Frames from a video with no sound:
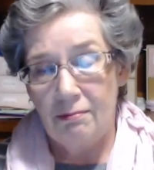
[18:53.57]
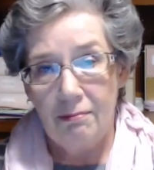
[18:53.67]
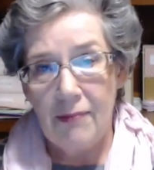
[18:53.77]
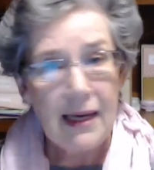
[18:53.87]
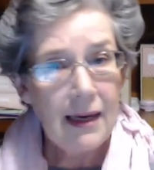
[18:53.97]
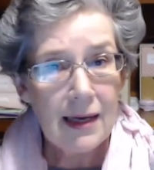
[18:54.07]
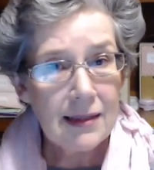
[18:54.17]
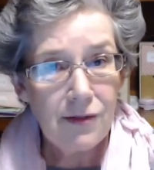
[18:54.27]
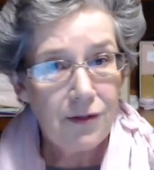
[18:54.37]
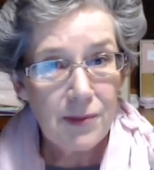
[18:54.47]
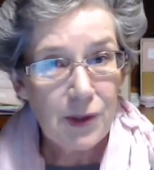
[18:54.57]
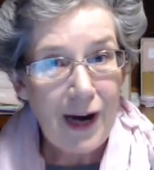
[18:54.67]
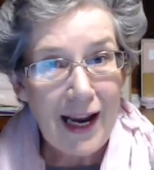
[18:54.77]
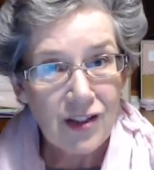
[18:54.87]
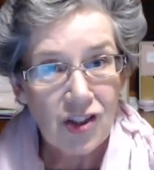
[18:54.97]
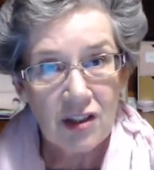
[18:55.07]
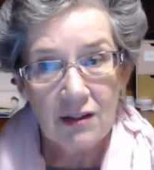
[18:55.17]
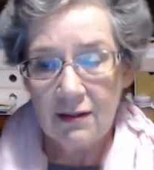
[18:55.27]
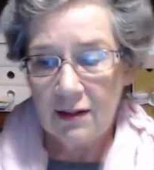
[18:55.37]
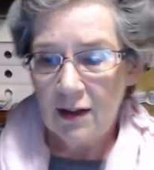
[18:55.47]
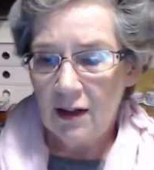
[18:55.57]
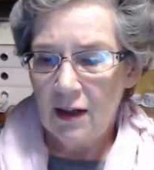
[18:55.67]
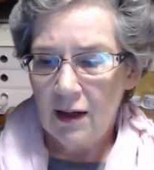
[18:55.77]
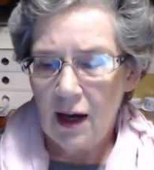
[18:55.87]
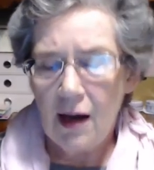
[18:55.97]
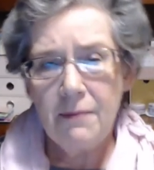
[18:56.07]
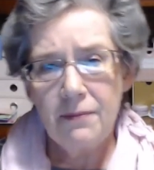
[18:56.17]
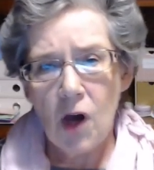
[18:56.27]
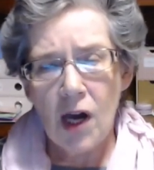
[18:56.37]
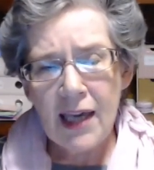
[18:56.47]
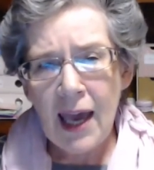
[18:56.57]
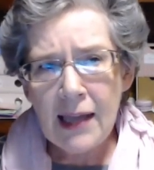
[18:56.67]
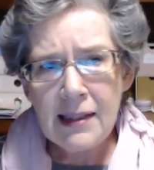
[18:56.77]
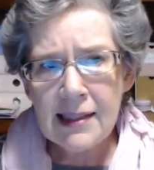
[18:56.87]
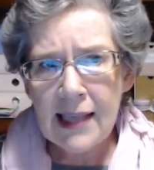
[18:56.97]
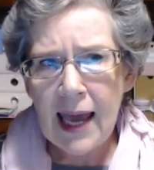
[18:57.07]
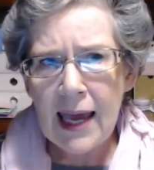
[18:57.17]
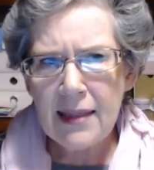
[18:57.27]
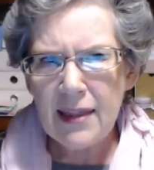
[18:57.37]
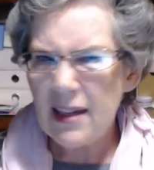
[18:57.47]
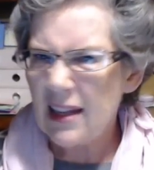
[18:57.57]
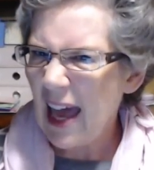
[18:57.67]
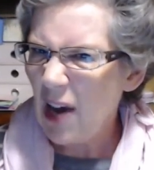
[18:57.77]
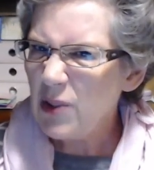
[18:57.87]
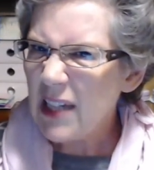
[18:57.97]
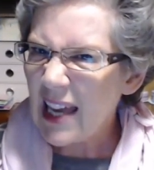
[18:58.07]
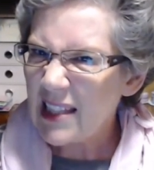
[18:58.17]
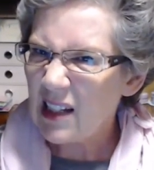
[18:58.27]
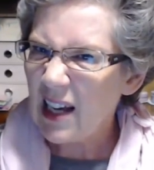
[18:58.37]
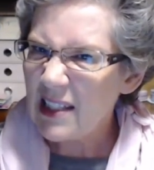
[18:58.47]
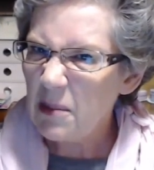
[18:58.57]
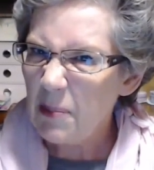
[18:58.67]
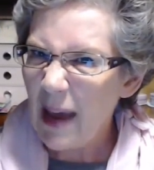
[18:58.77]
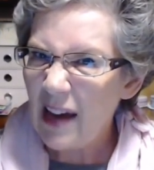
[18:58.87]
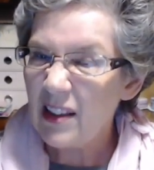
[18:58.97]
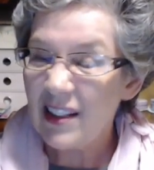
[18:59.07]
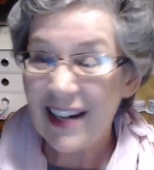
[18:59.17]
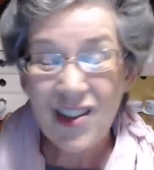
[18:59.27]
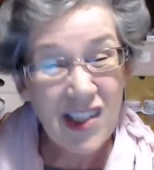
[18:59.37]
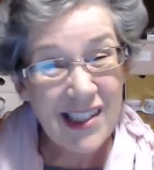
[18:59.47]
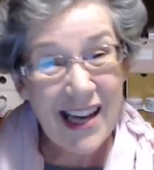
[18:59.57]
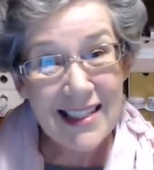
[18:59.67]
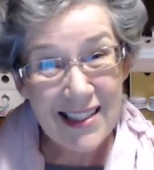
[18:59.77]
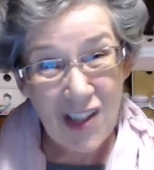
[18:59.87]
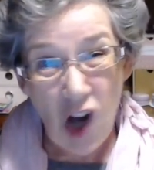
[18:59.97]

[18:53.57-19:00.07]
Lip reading: make a custard from scratch. I can say that Aldi has a custard powder that actually tastes